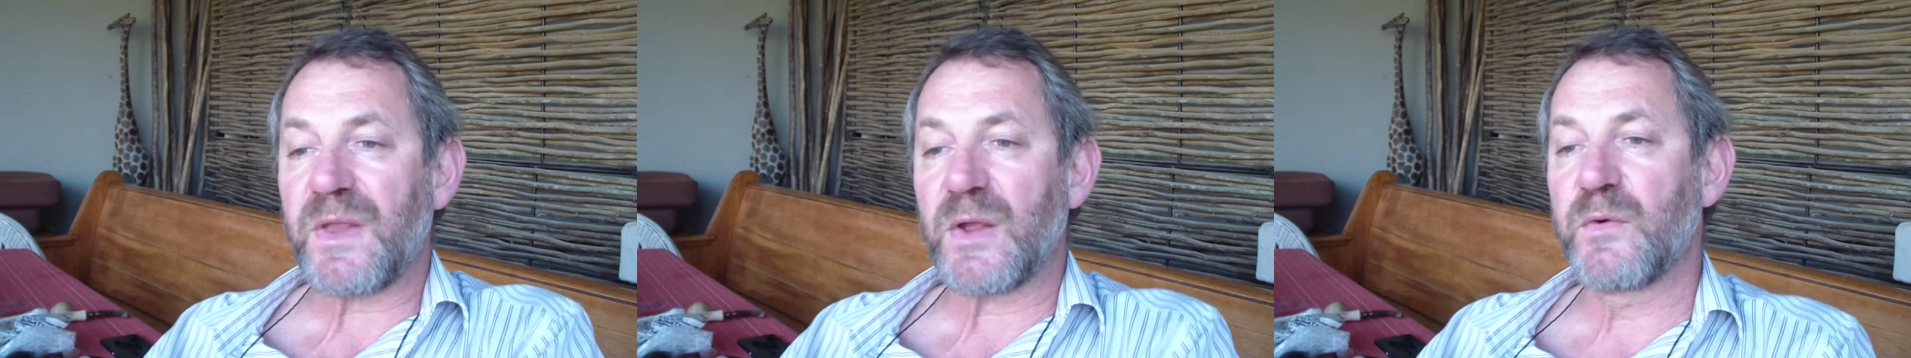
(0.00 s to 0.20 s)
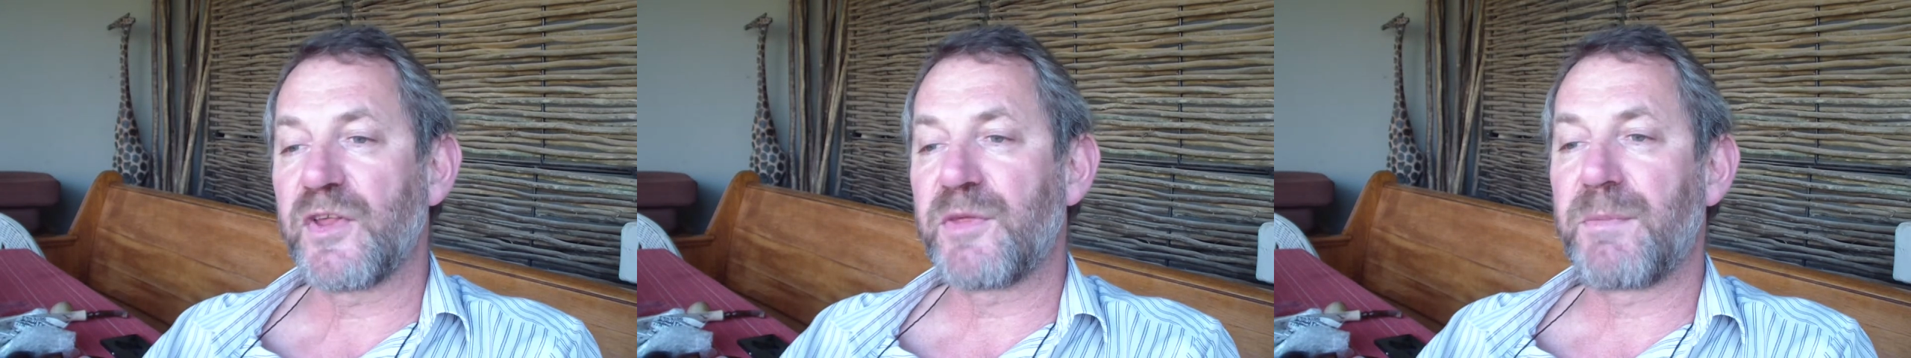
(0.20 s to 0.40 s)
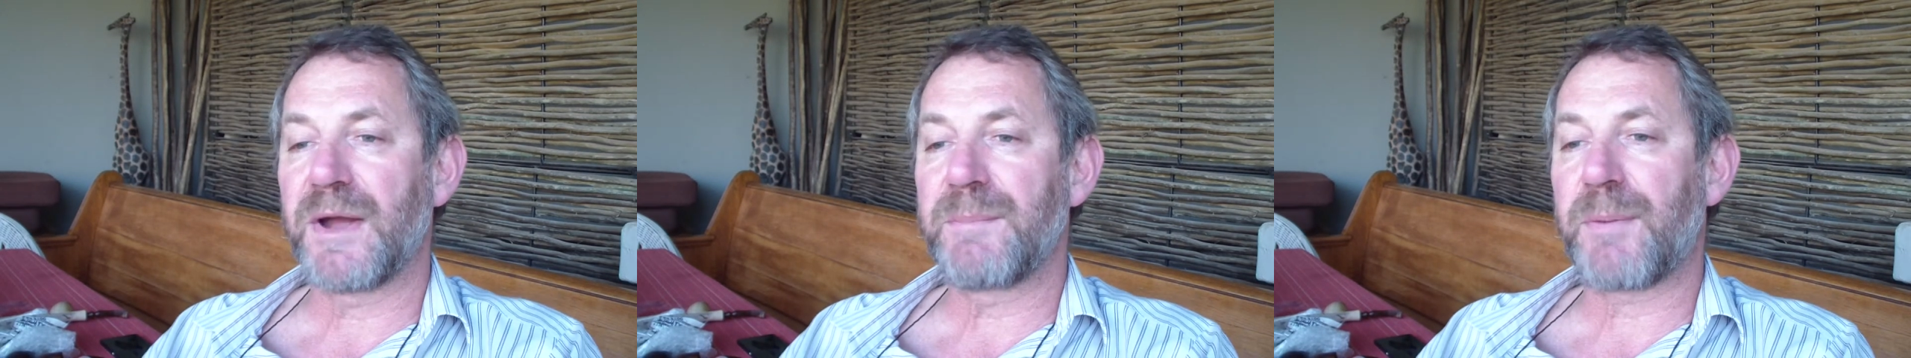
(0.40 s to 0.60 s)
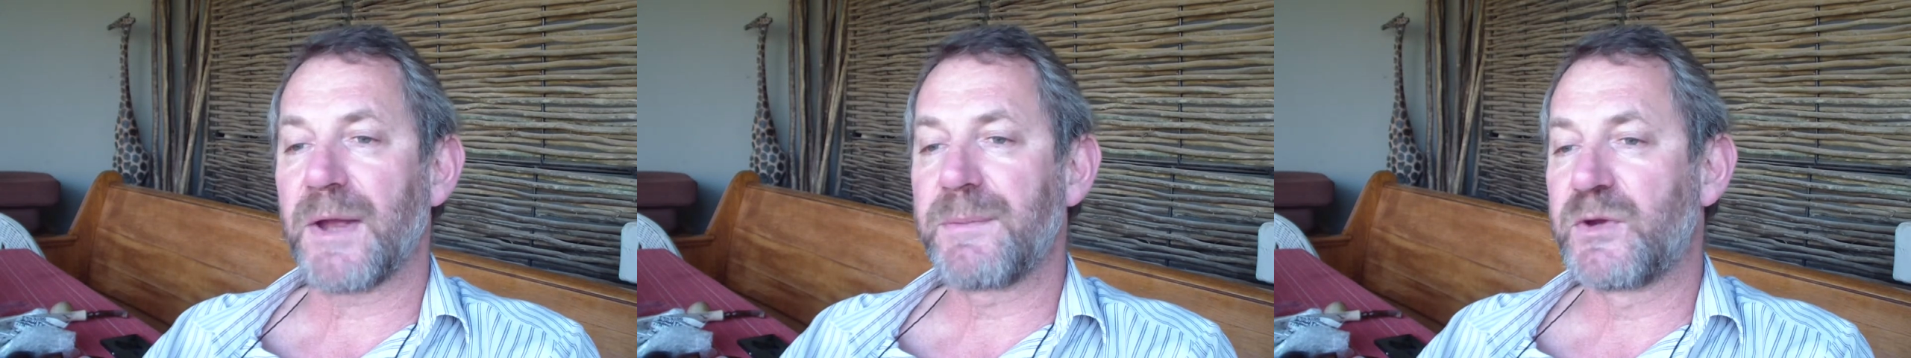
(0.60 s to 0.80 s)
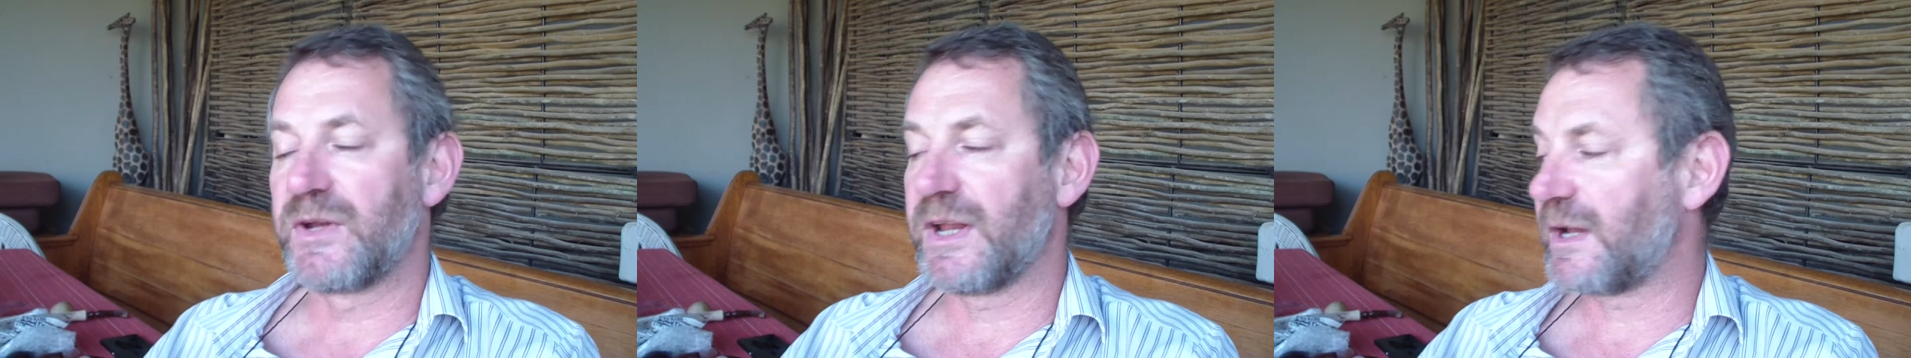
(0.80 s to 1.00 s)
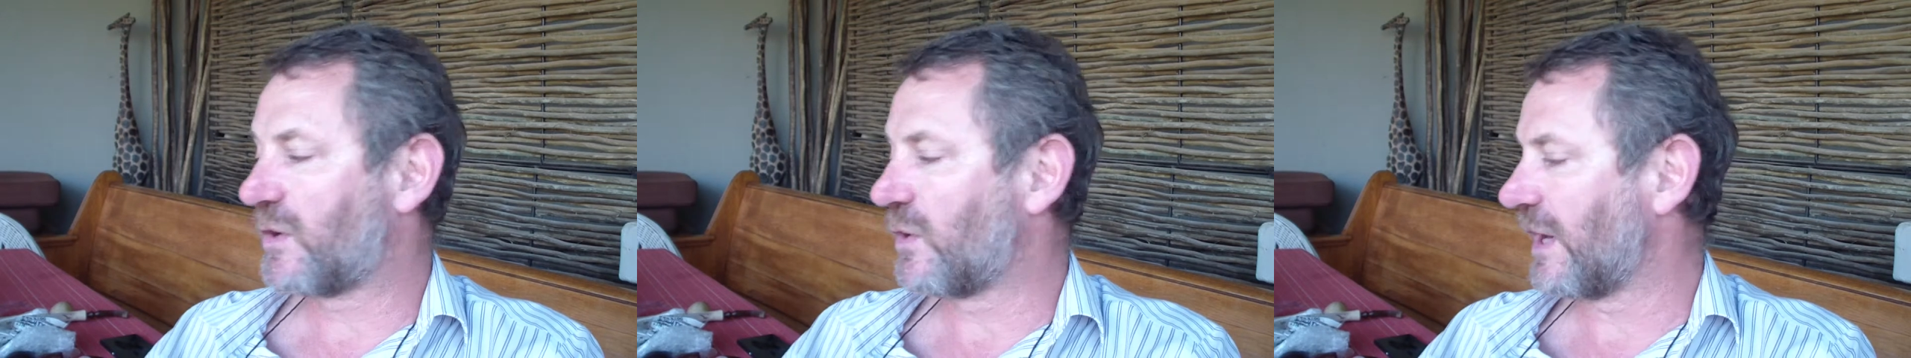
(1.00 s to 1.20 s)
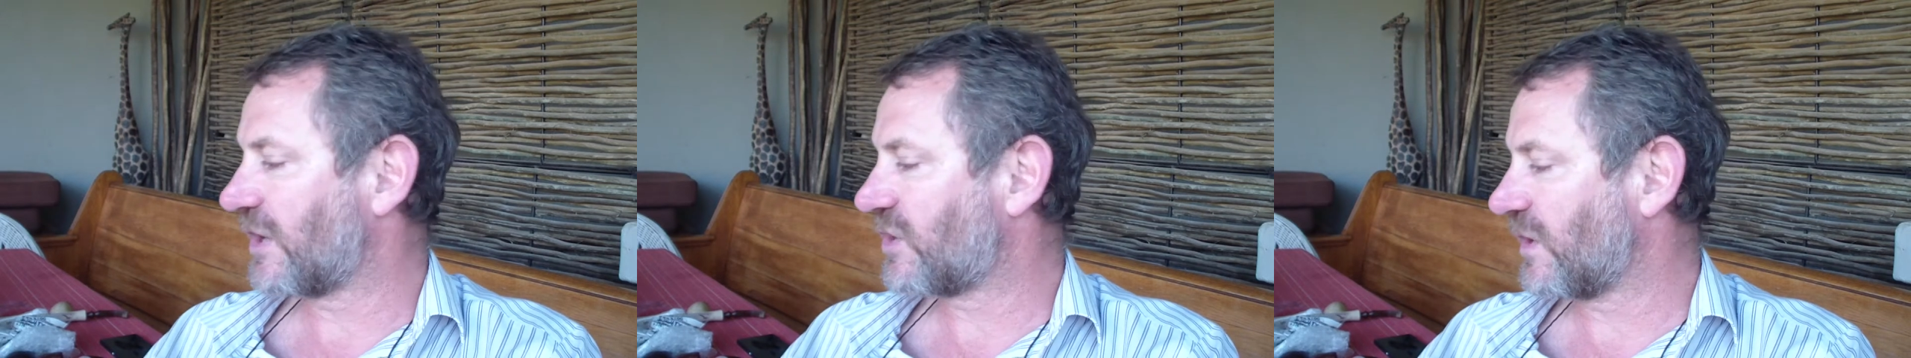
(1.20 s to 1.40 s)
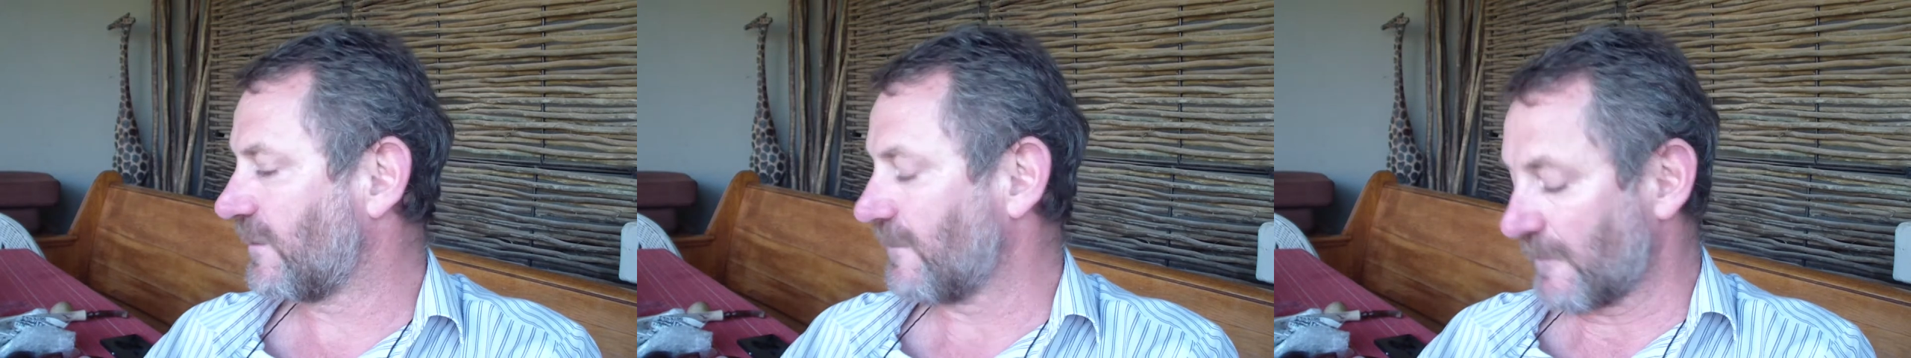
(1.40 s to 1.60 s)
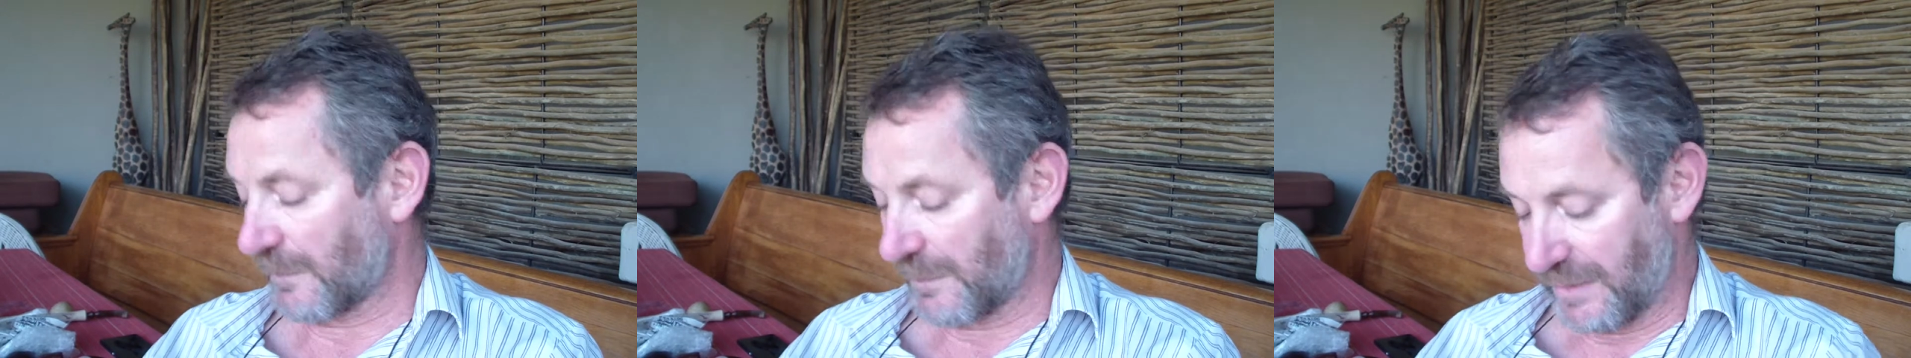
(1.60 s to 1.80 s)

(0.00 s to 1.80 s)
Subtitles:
with my pipe collection,